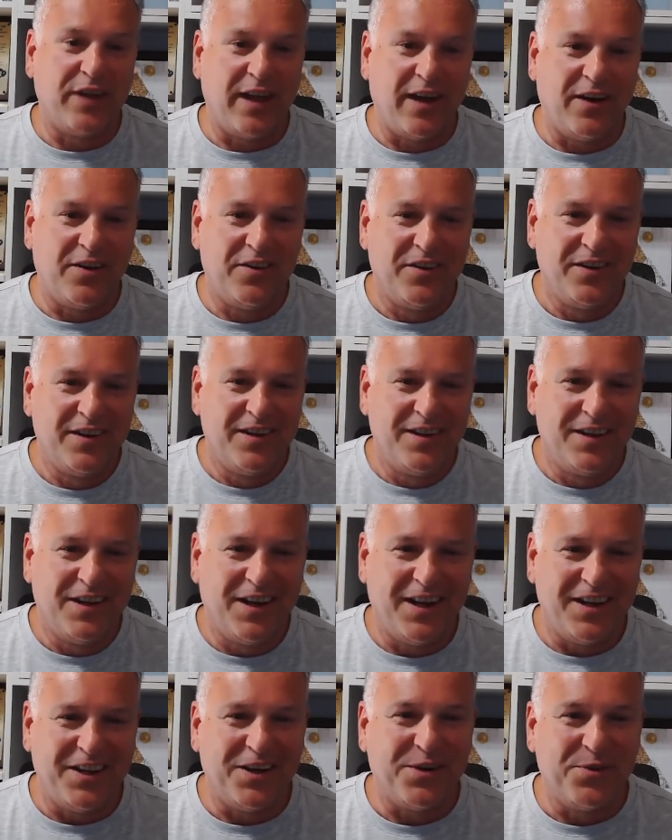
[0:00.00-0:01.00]
now,
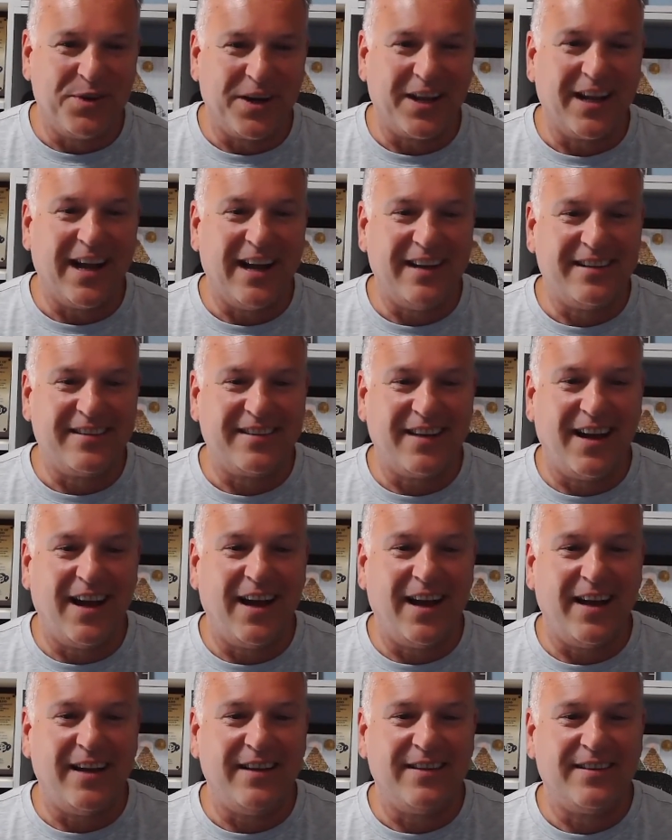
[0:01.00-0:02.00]
you know, when a guy
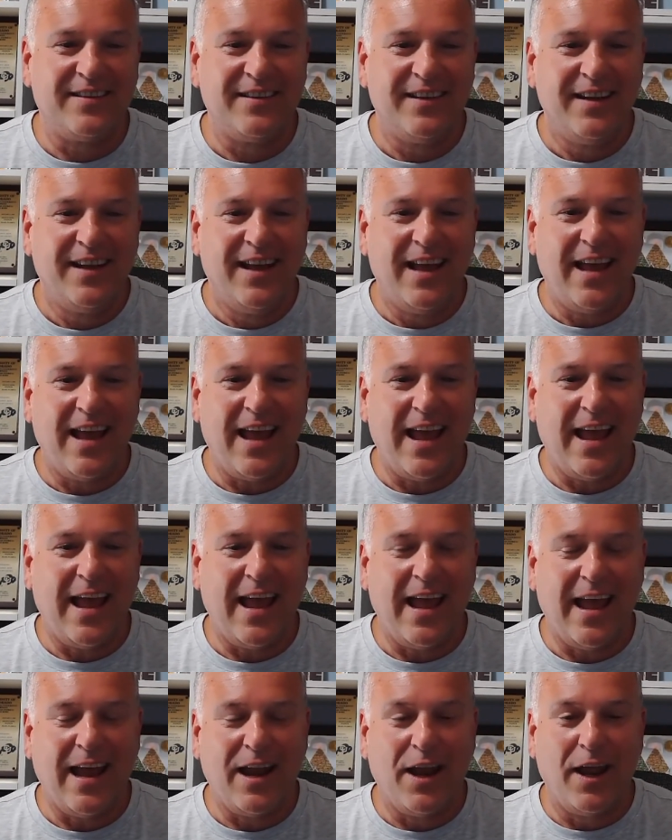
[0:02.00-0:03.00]
signs
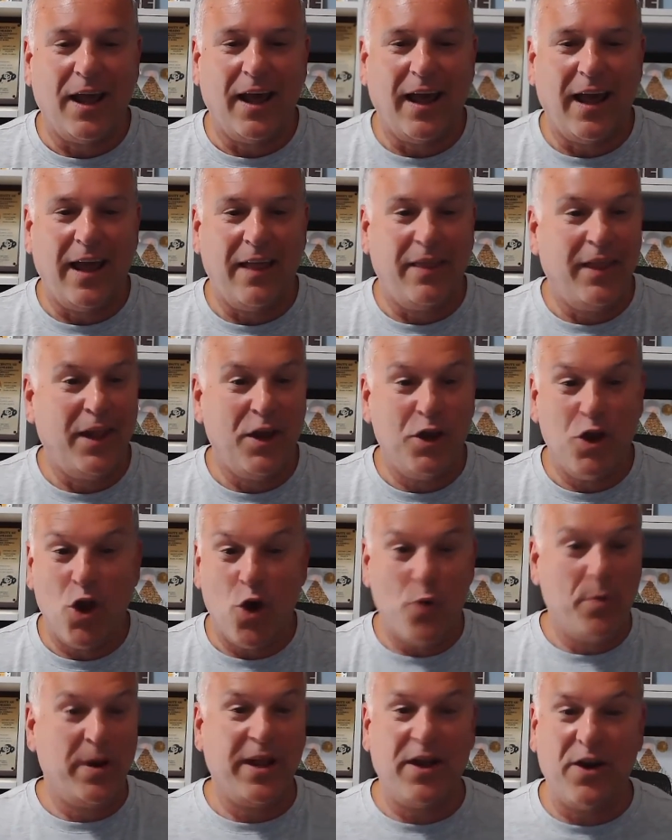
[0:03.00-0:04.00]
and then
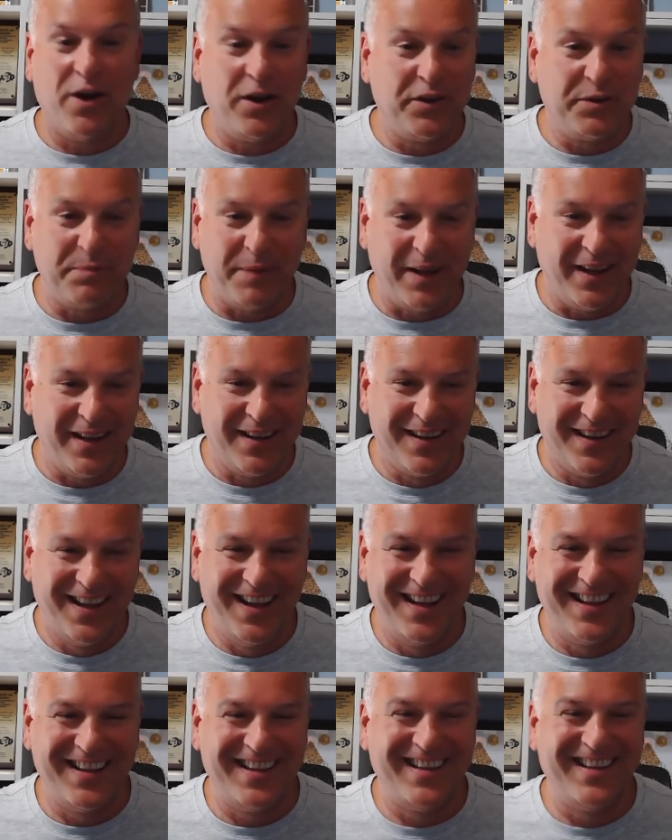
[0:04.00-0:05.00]
nobody calls me.
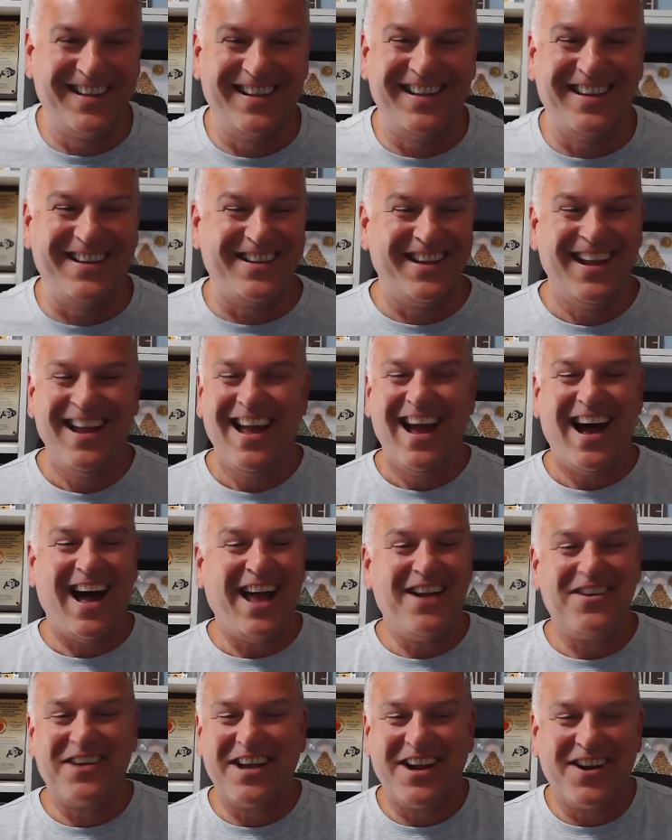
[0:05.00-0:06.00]
I
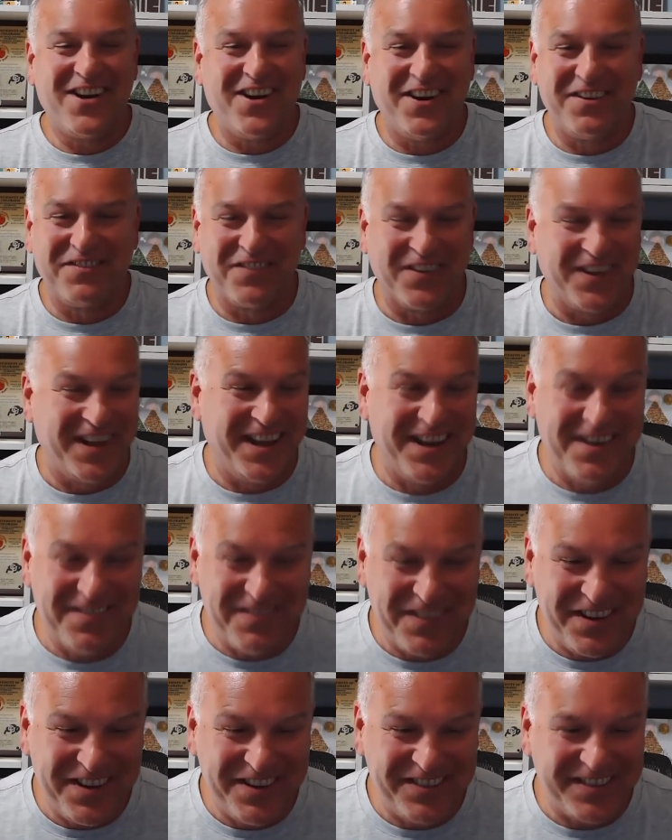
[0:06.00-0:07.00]
don't get
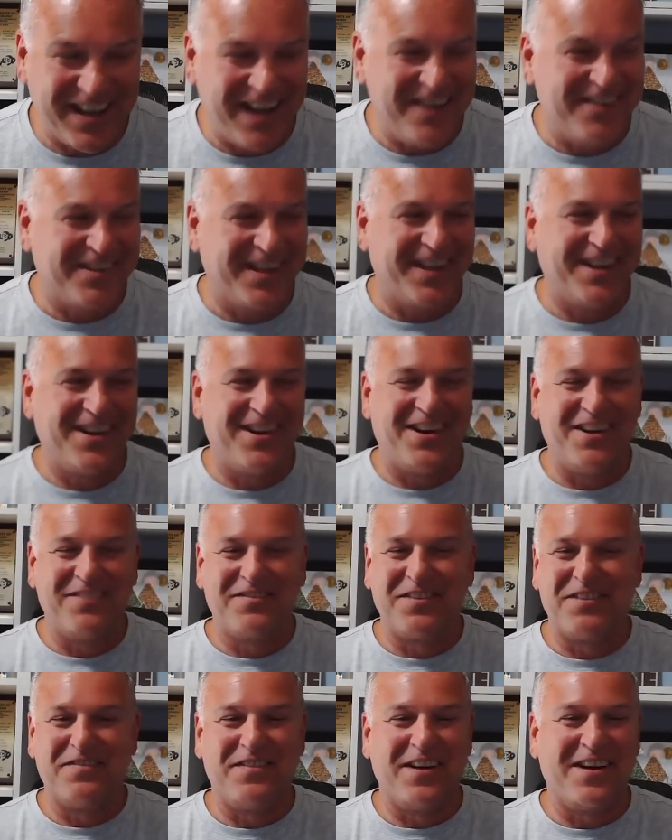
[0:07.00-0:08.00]
interviews. I don't get
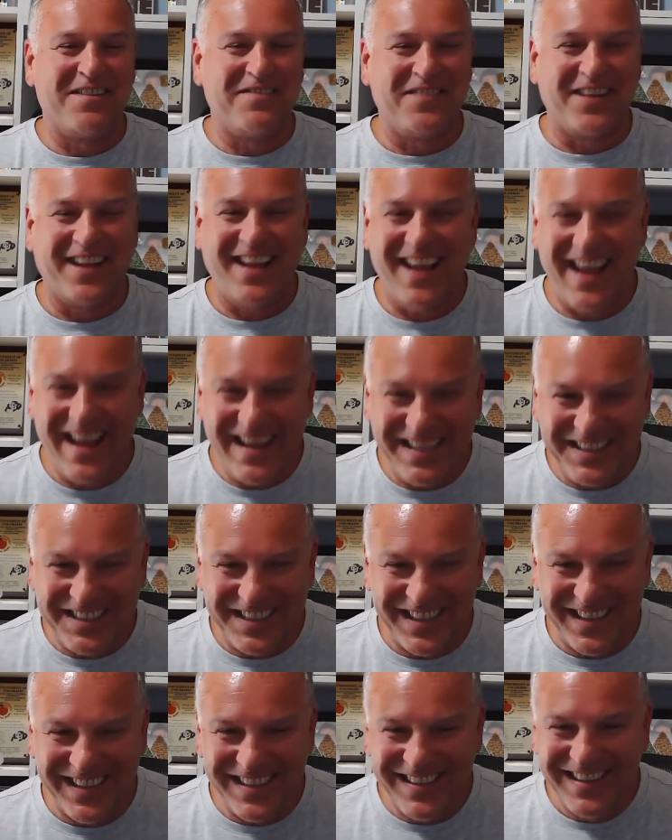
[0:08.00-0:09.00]
called for
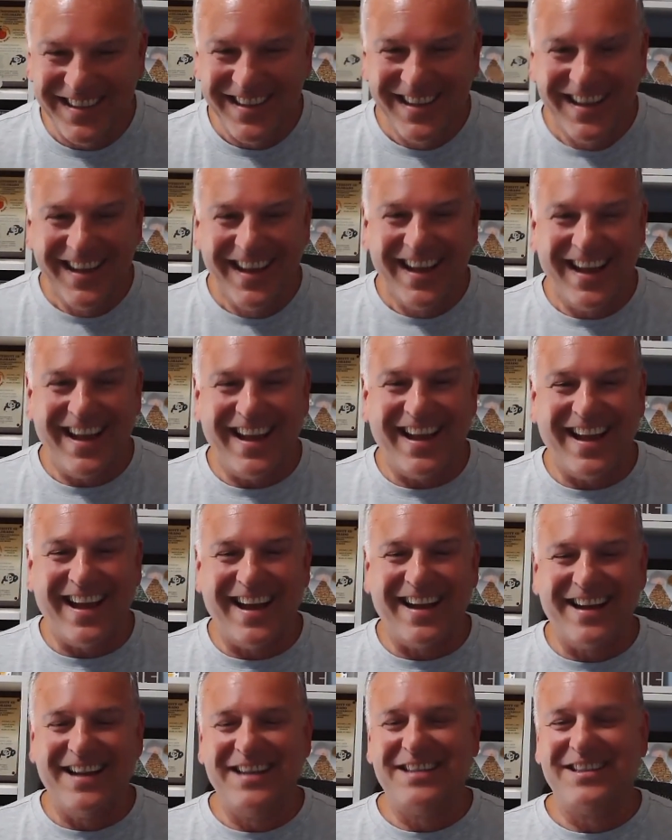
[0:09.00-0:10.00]
verification.
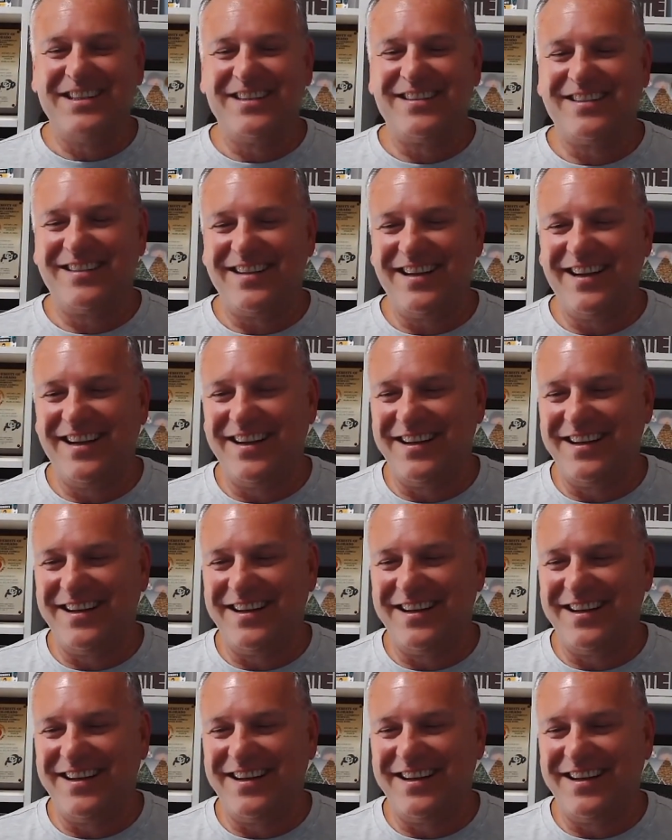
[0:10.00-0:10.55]
And it's just,